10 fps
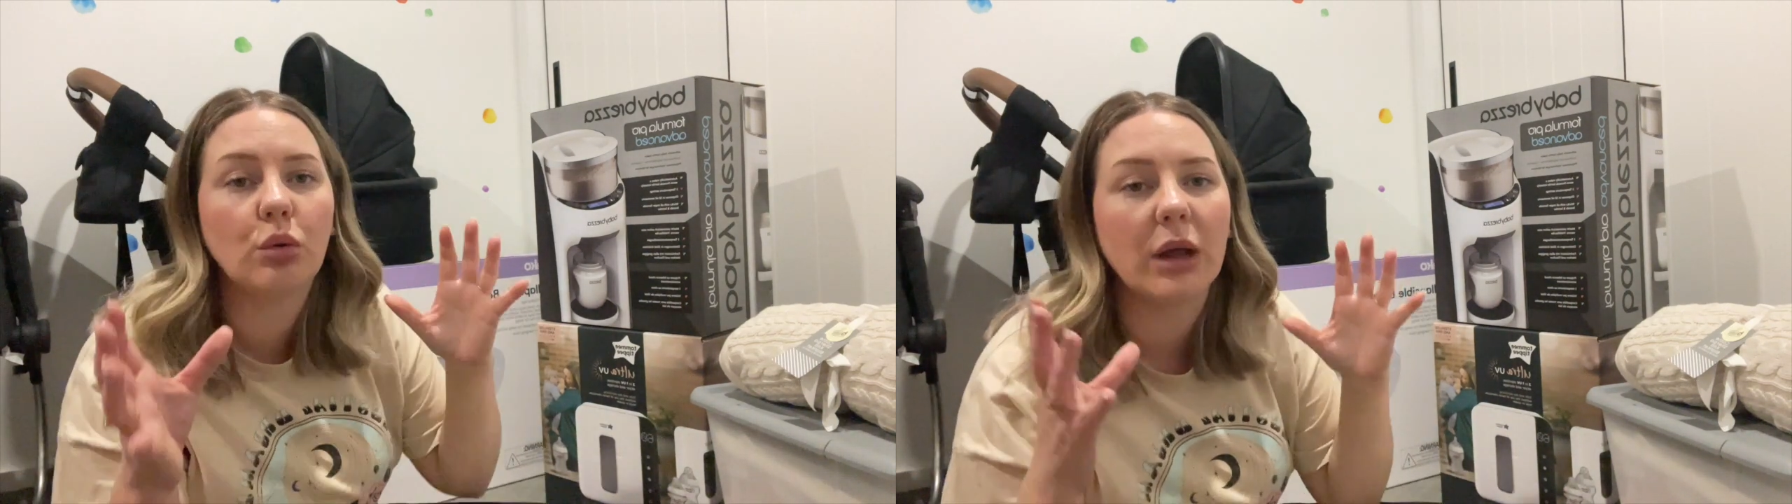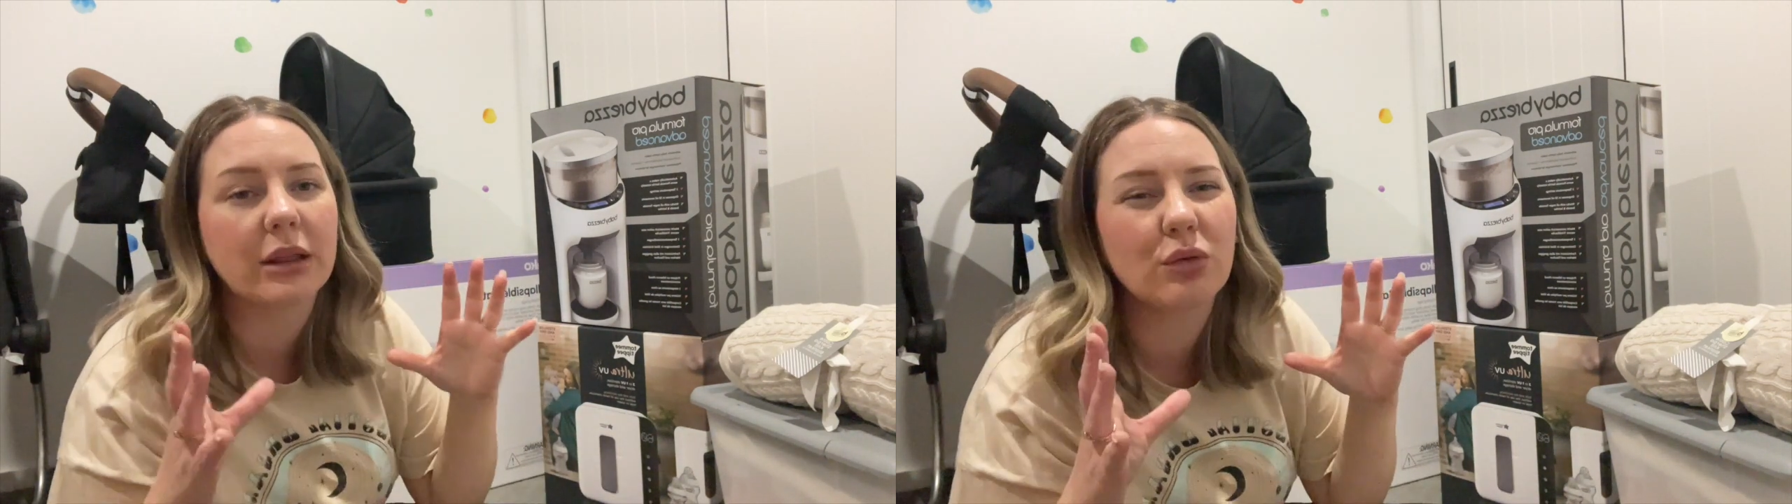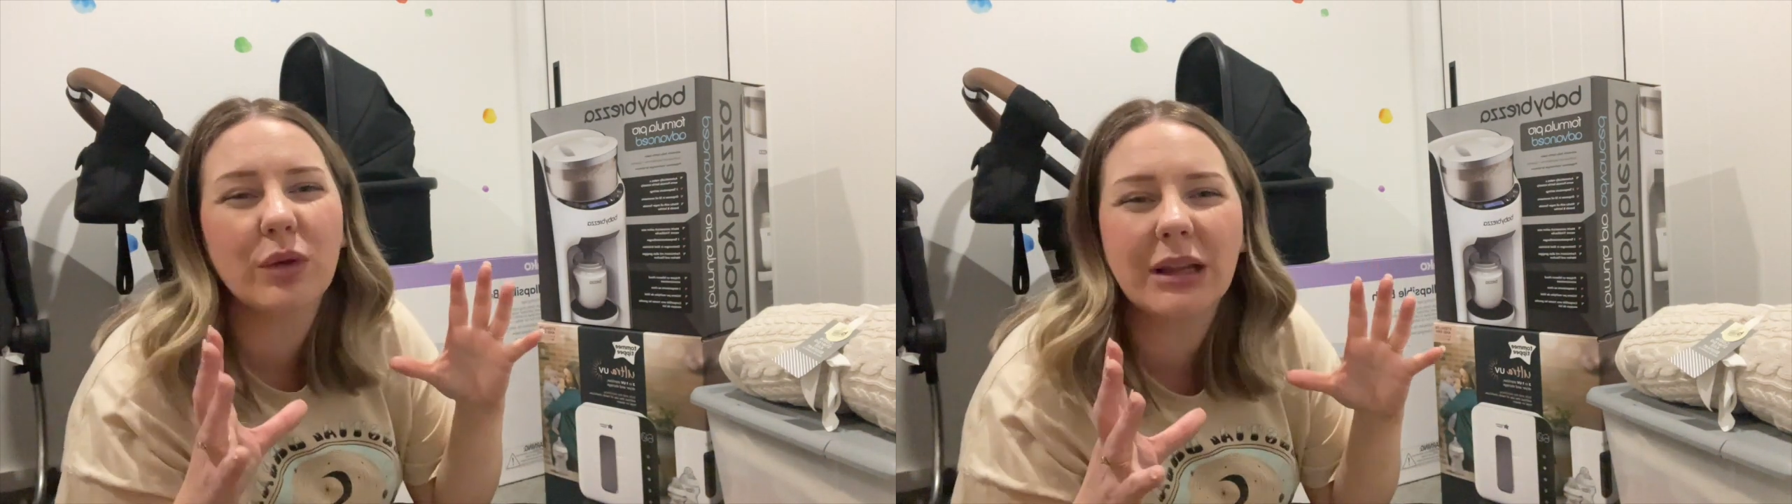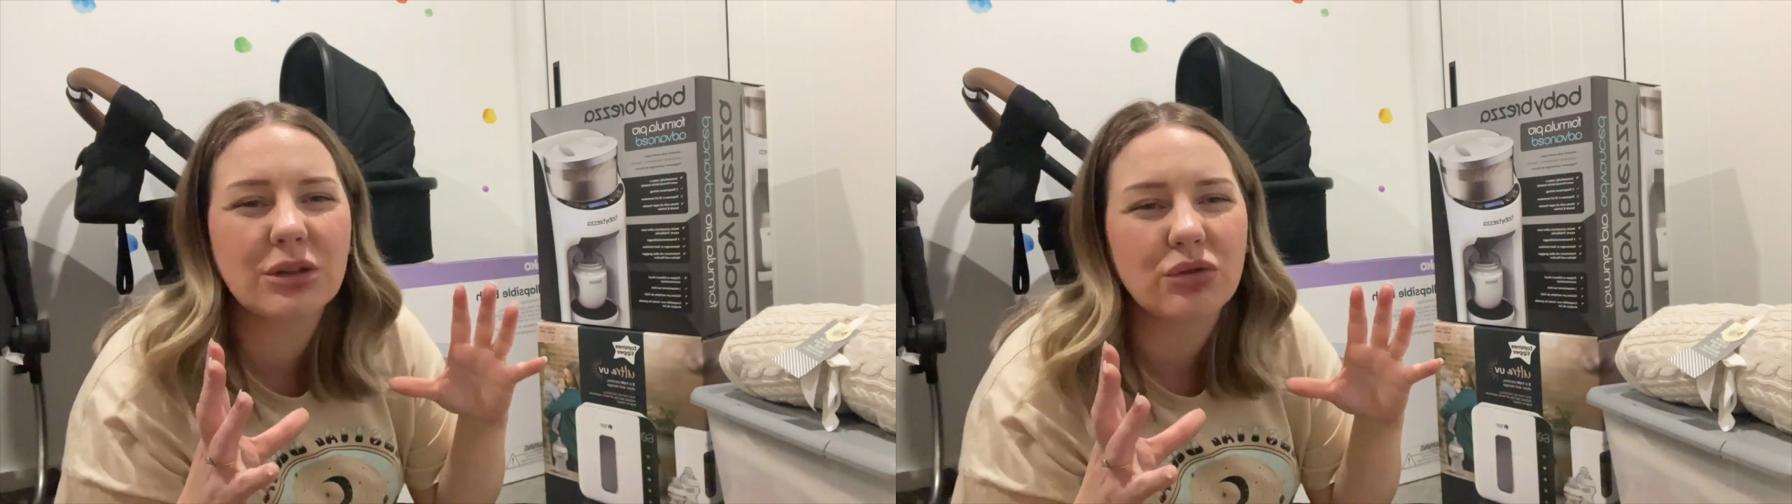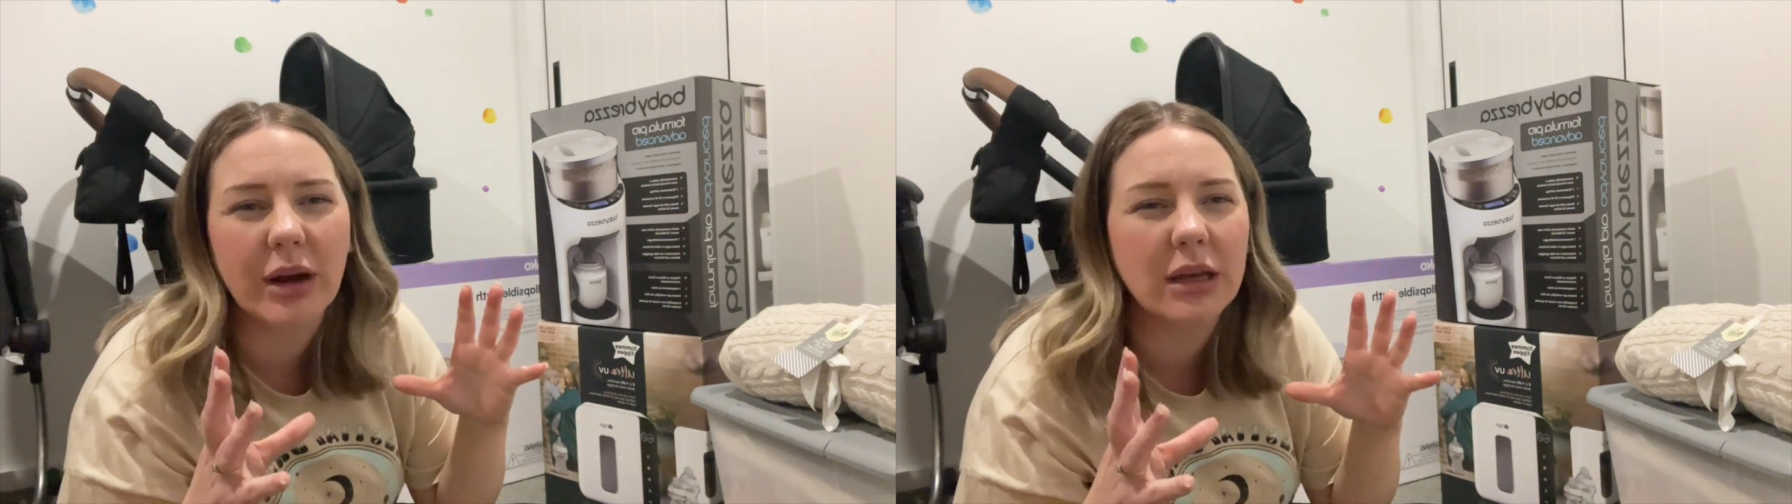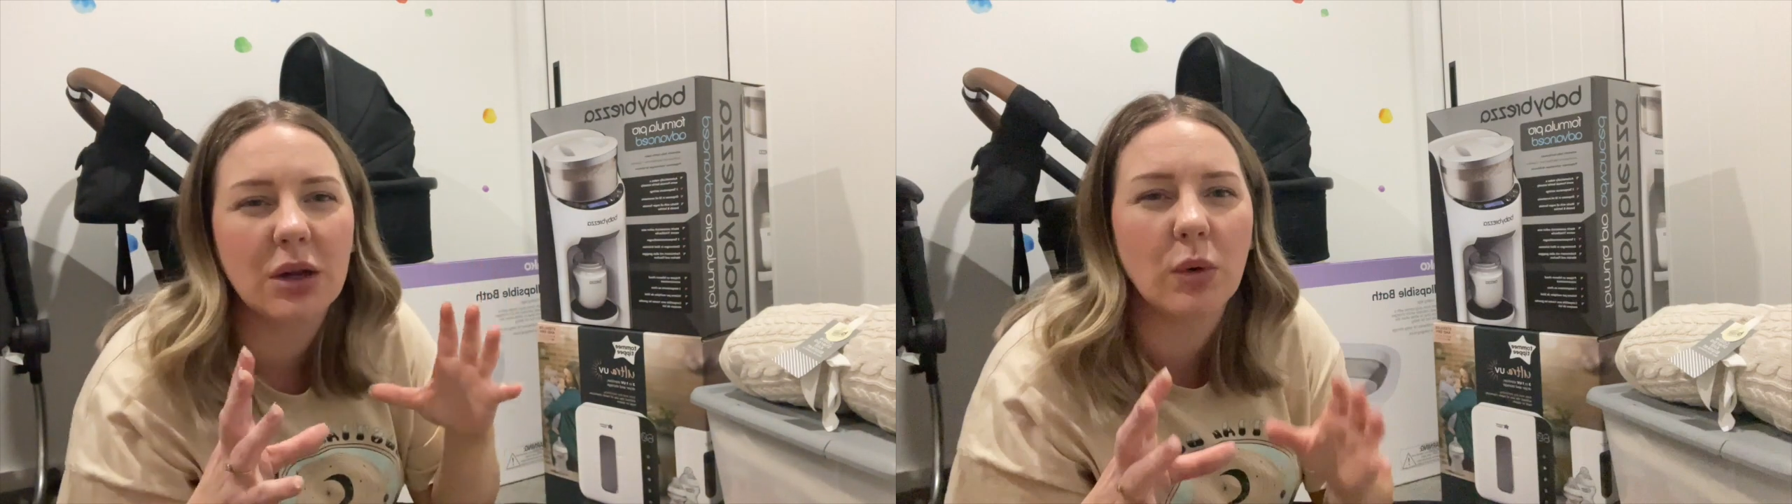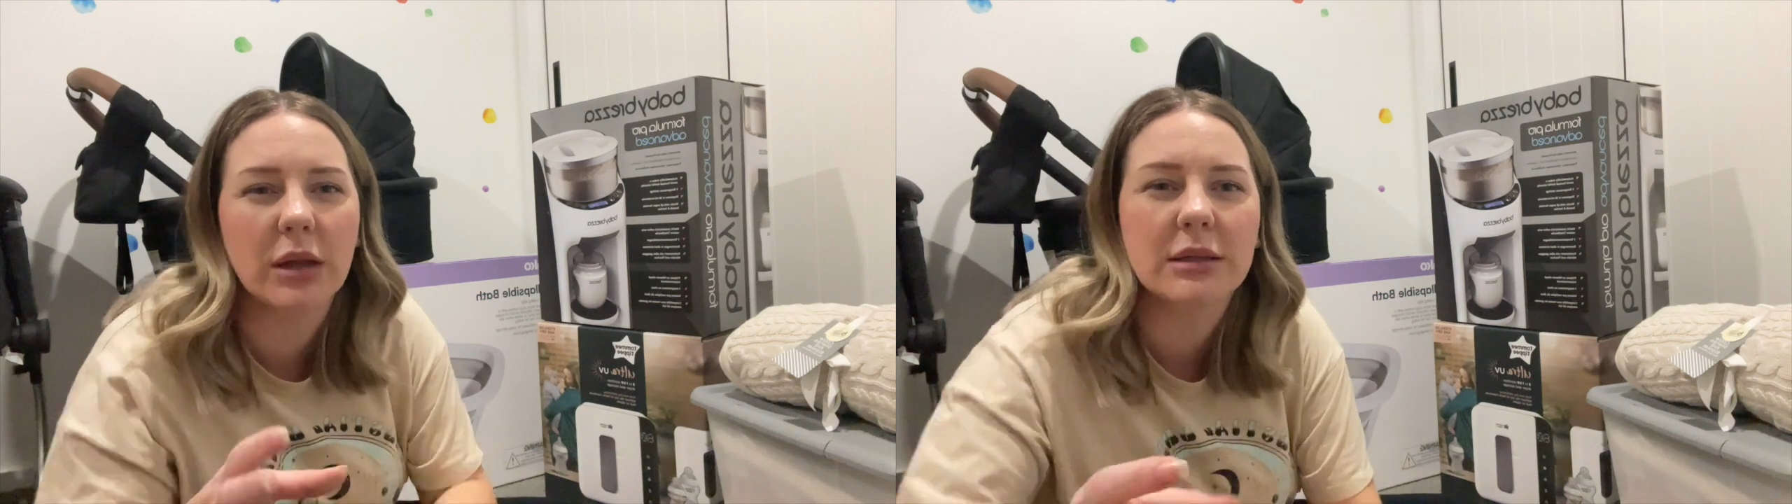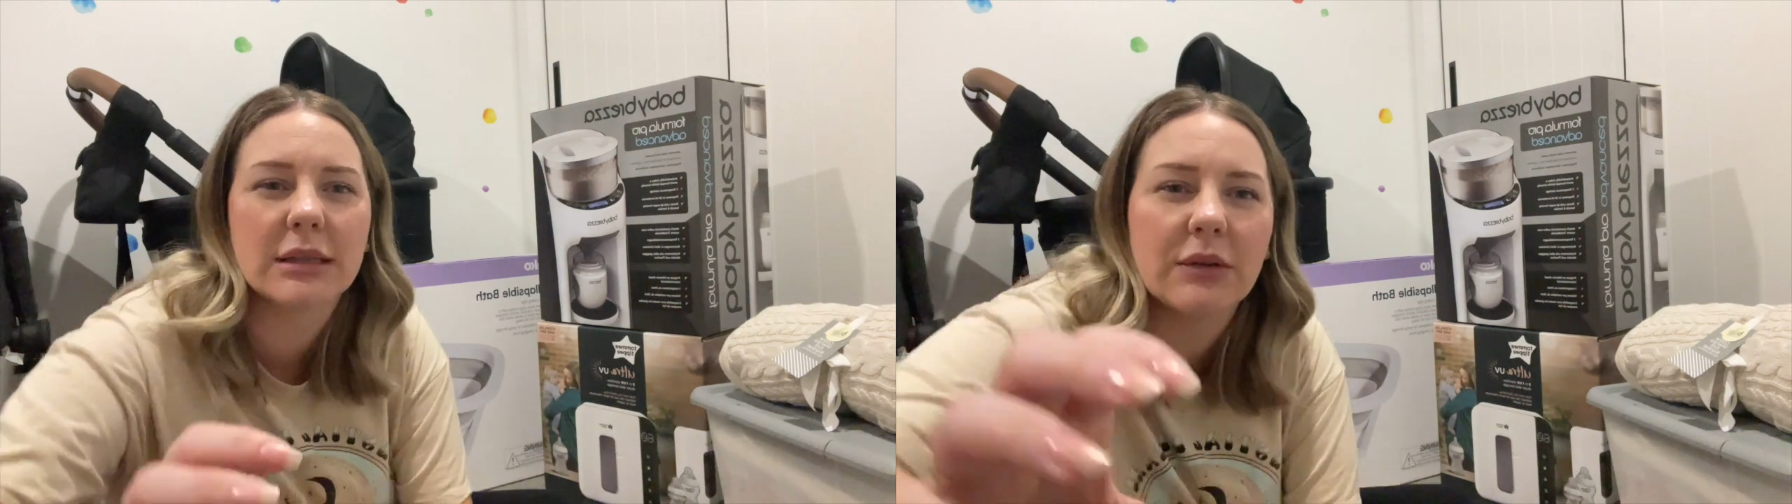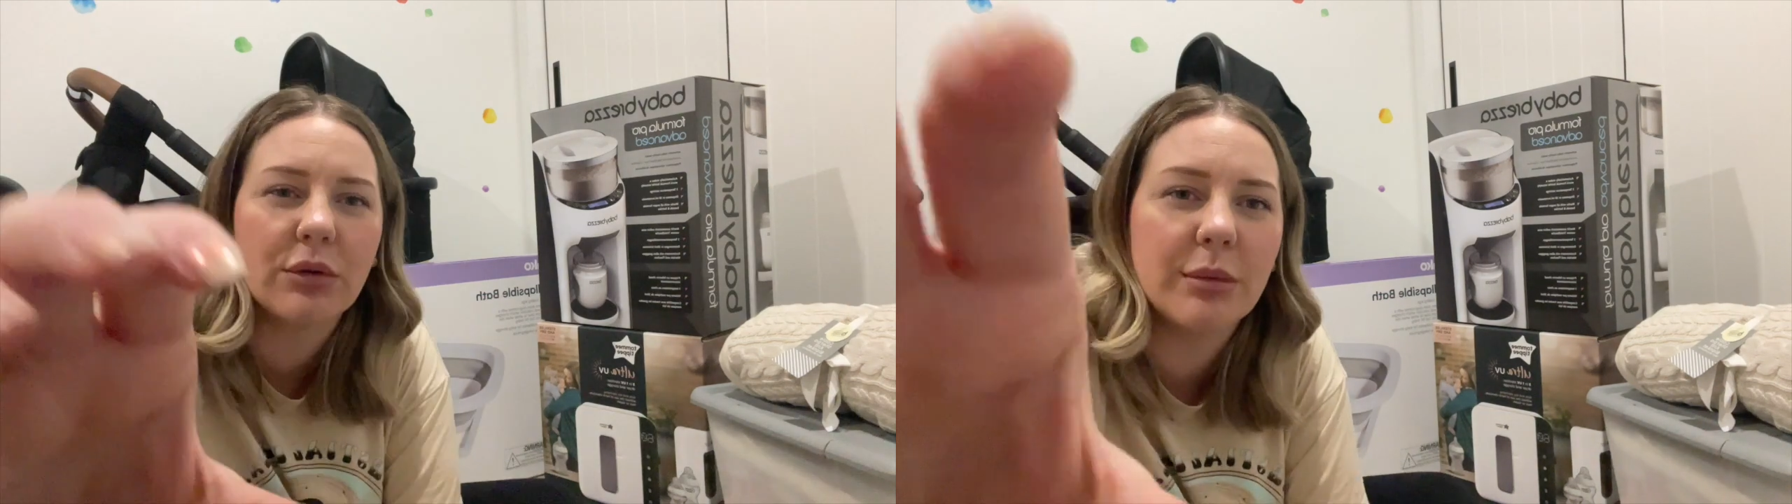like the really trendy ones that everyone